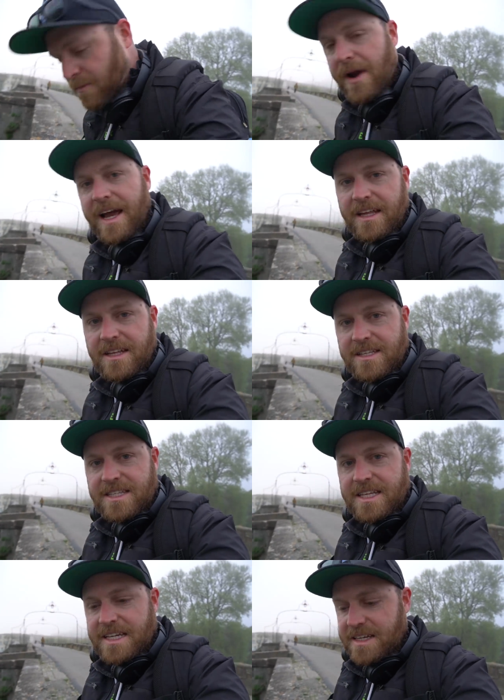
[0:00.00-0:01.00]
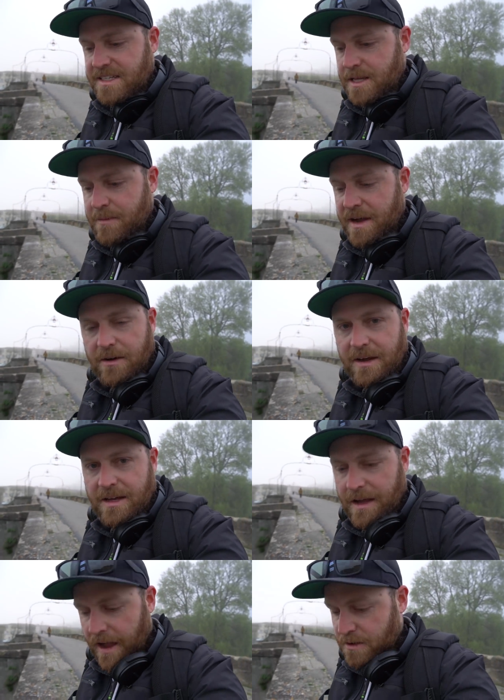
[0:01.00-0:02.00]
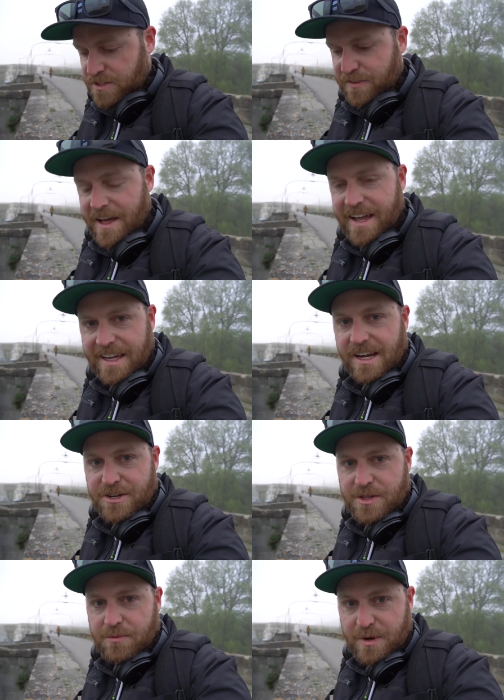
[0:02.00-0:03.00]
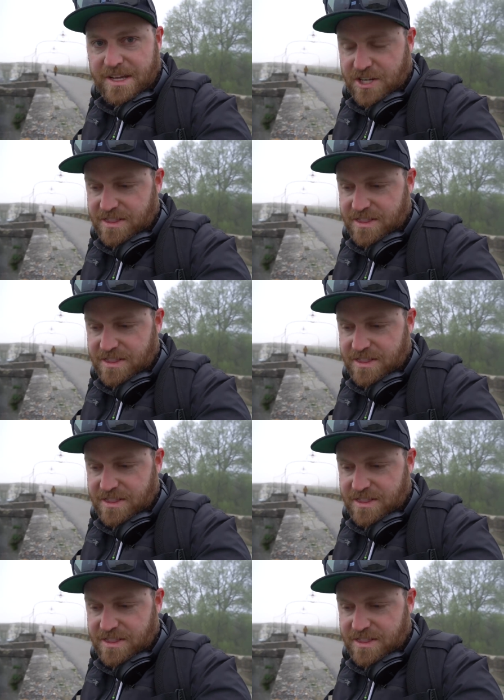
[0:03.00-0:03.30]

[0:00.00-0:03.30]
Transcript: miraculously, somehow... I was flying it under the bridge.